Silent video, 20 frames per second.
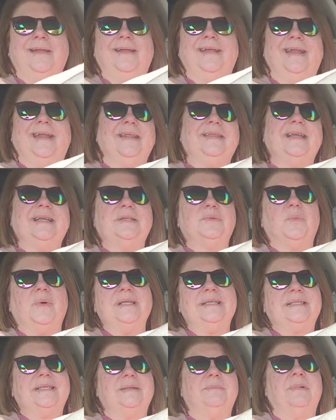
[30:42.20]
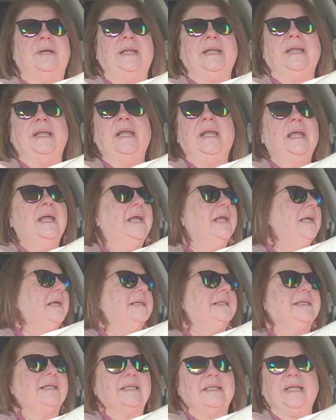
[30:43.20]
and I think it's wasted money
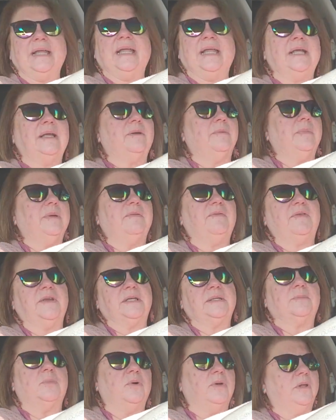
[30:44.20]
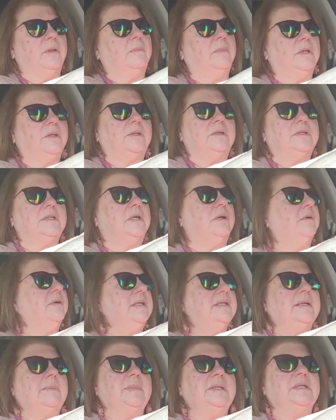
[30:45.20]
because that thing ain't going to be fixed more than a month or so
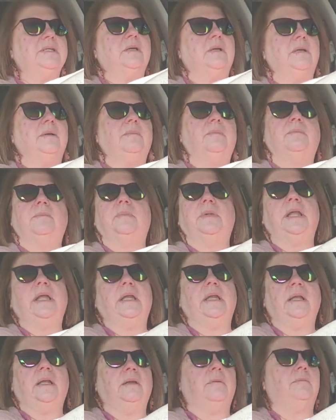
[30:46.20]
and somebody's going to hit it